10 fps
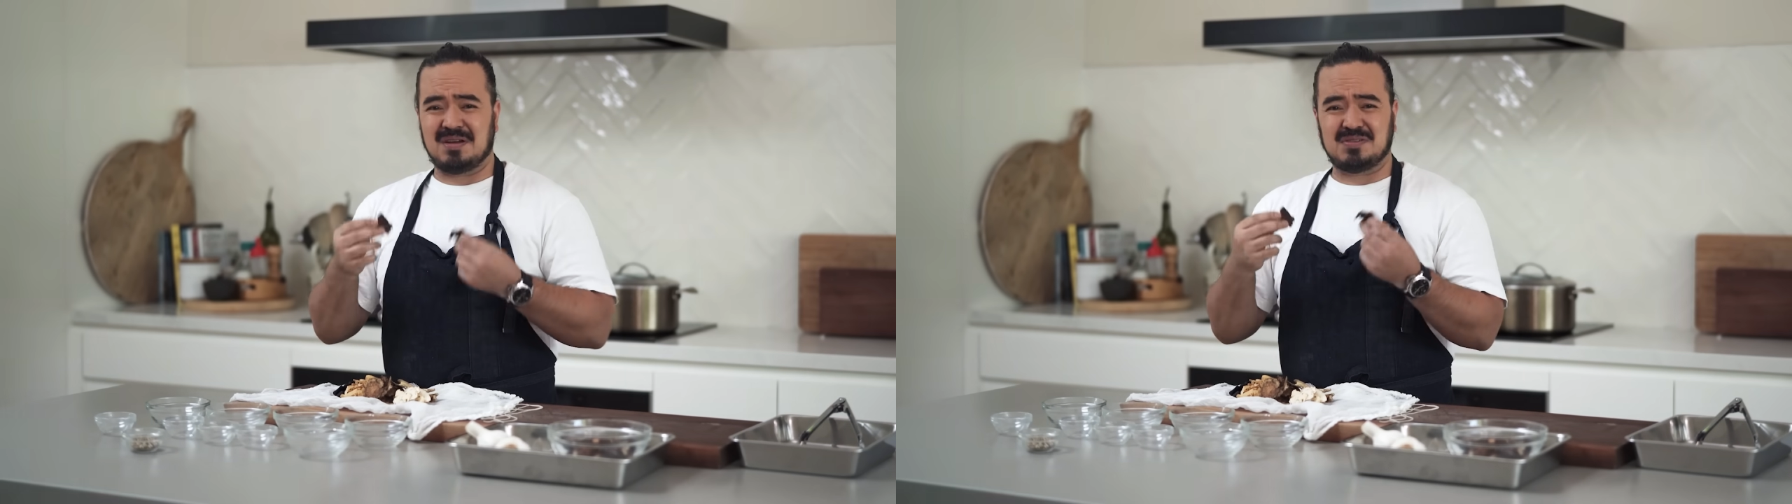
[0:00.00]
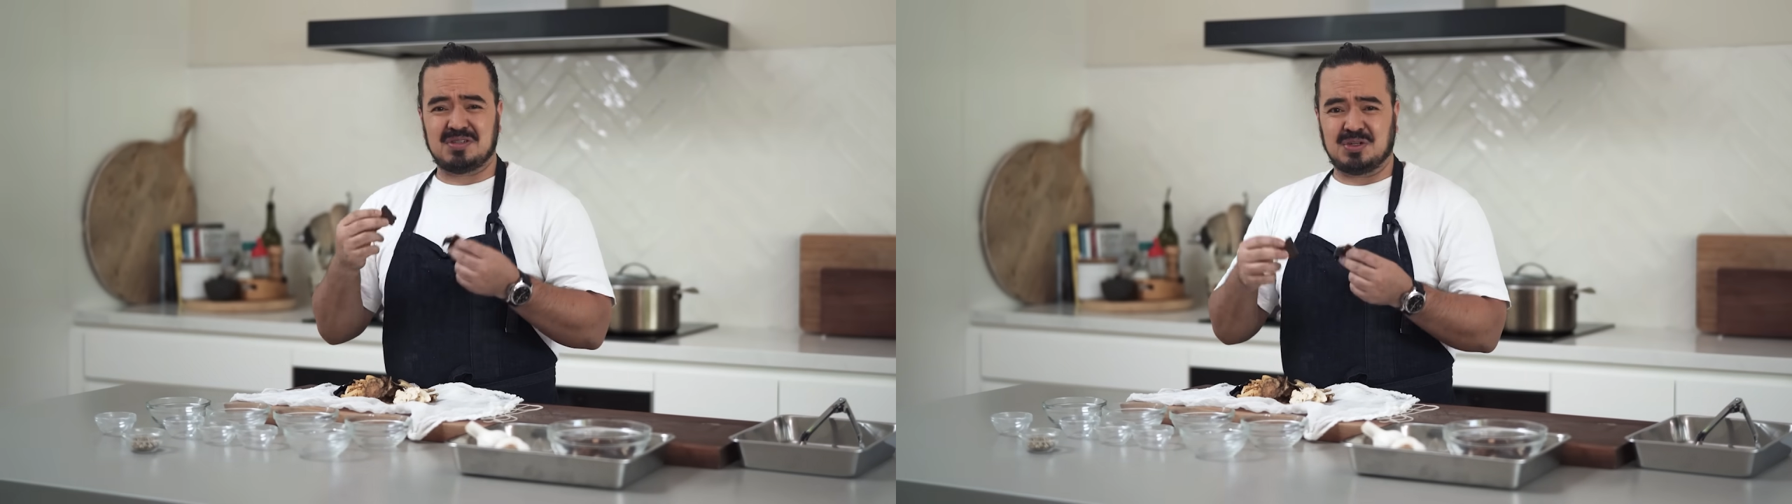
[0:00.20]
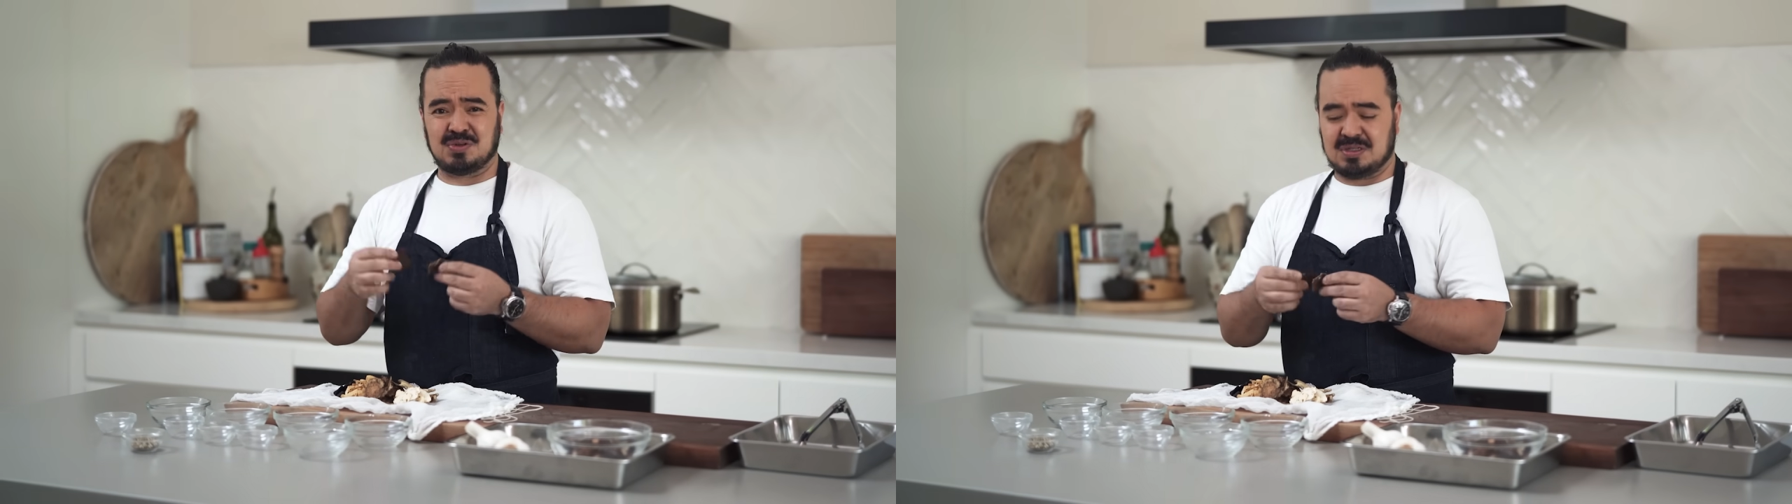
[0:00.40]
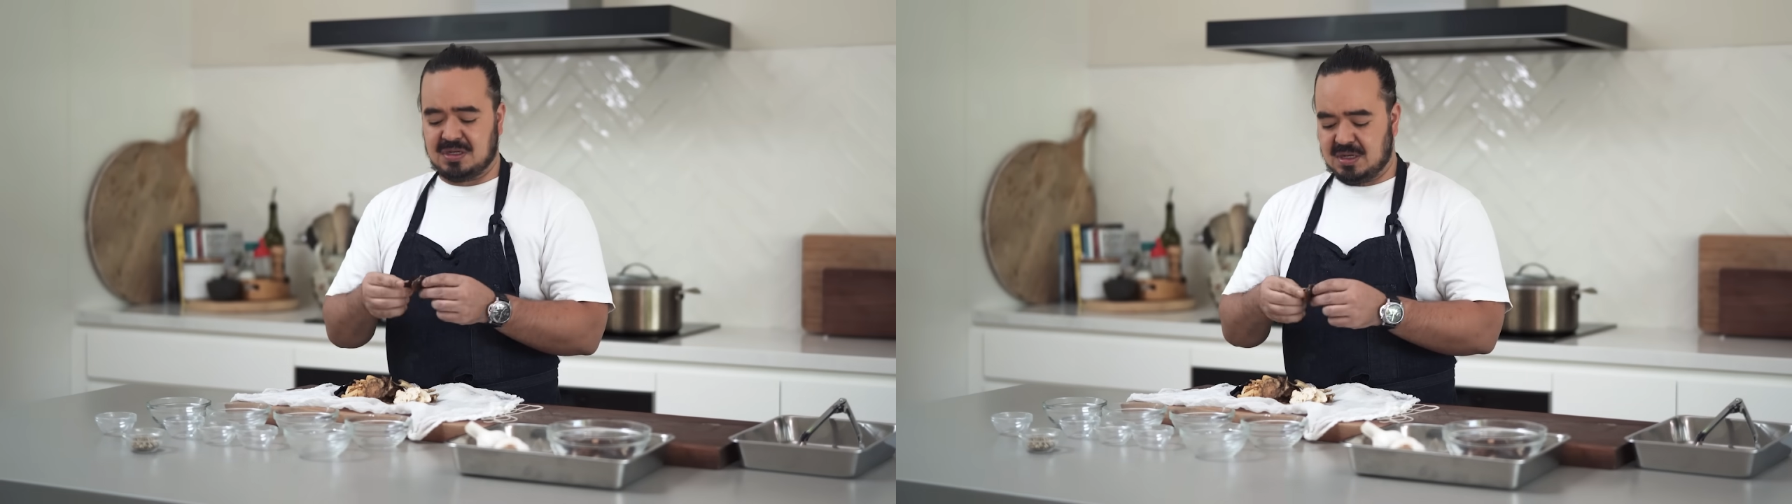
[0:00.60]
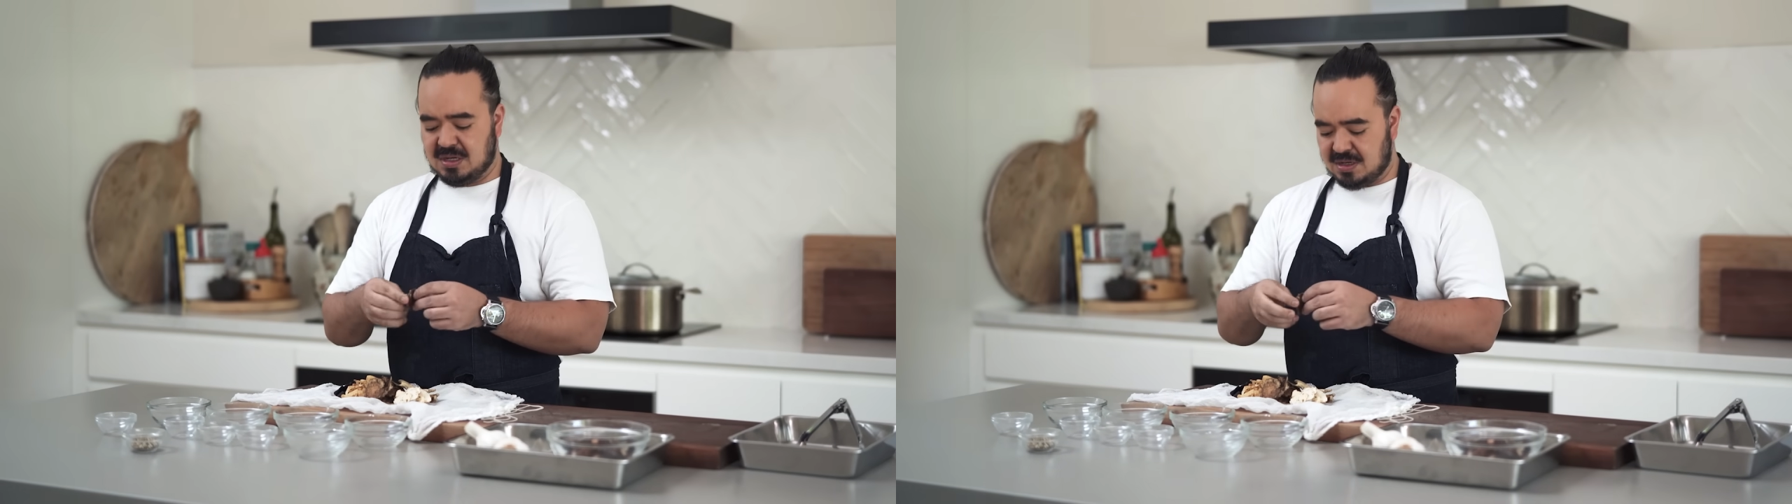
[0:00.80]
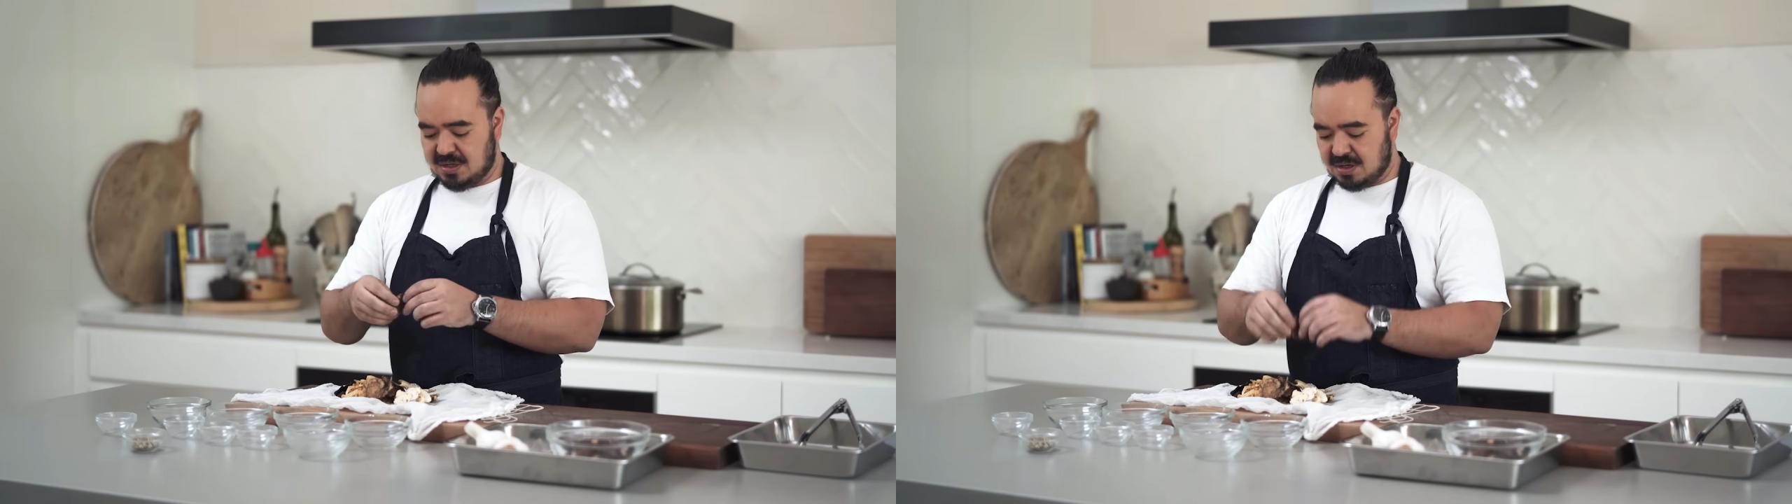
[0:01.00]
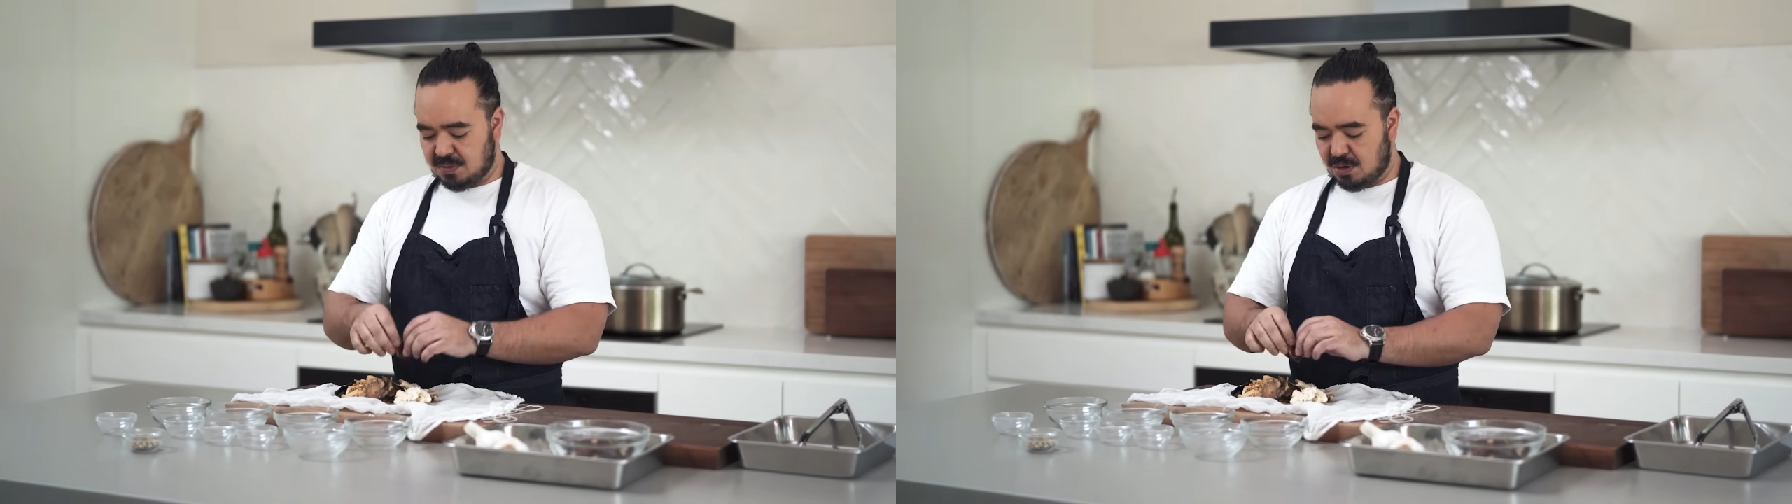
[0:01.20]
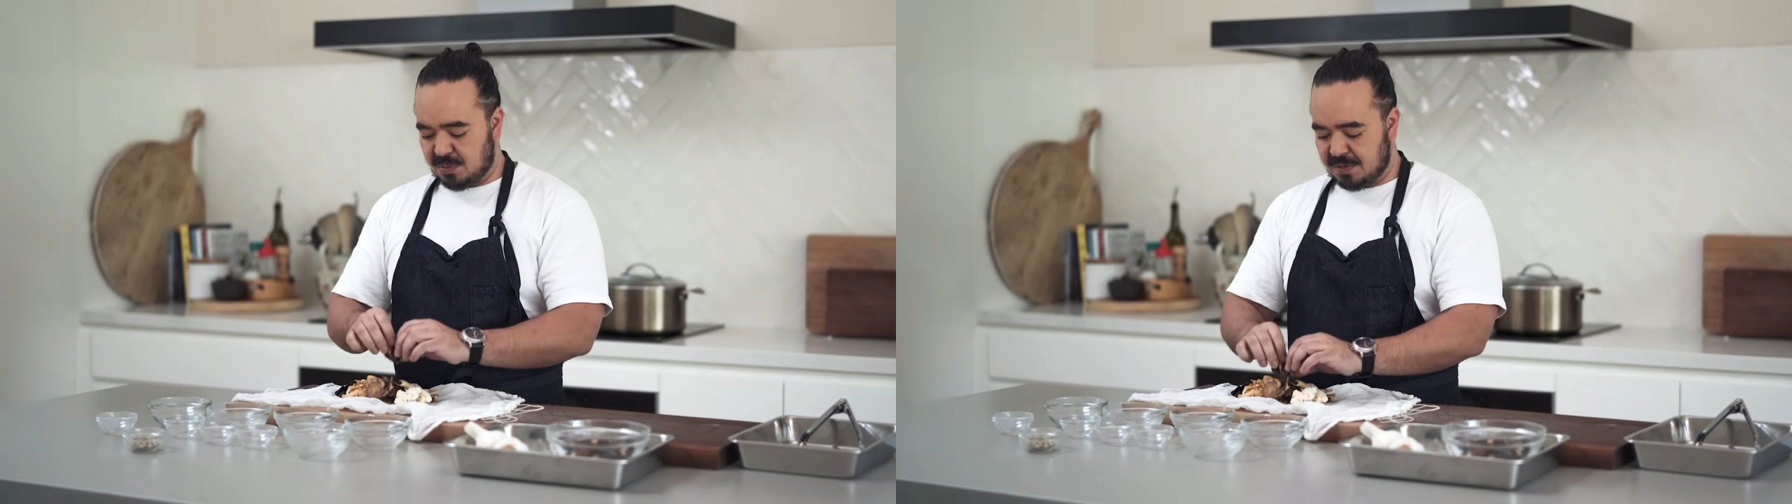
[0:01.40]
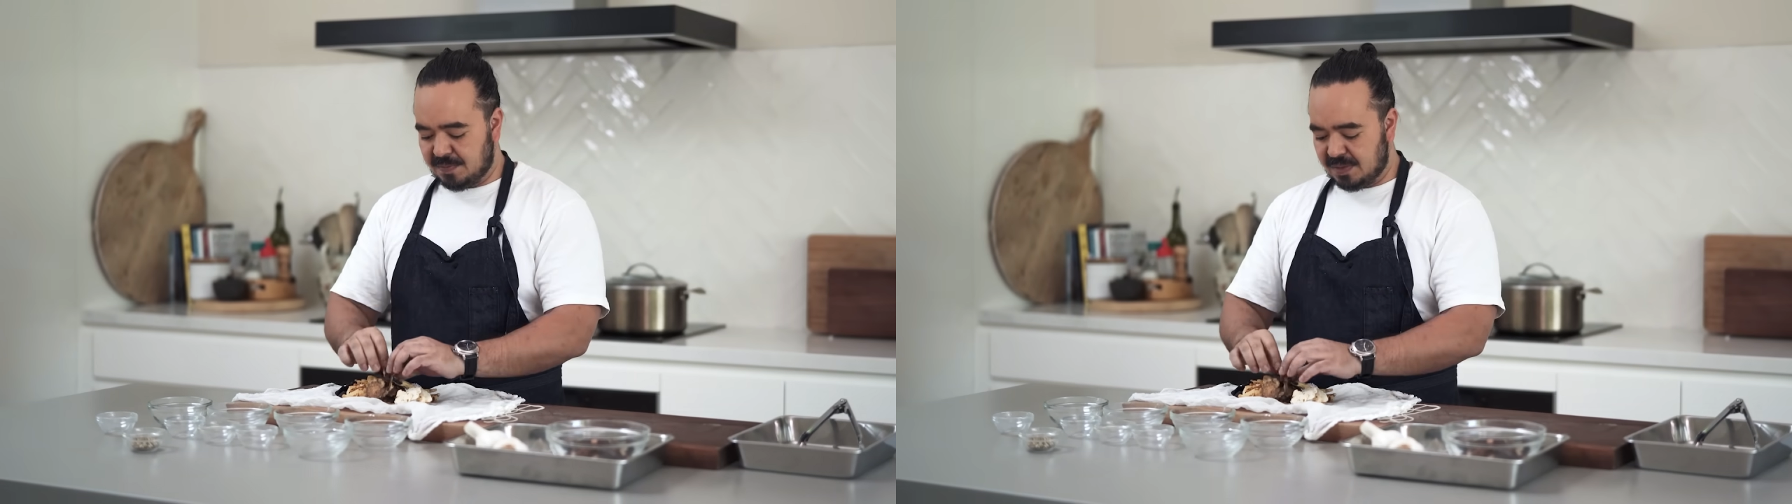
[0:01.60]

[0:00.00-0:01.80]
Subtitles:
of citrusy aroma.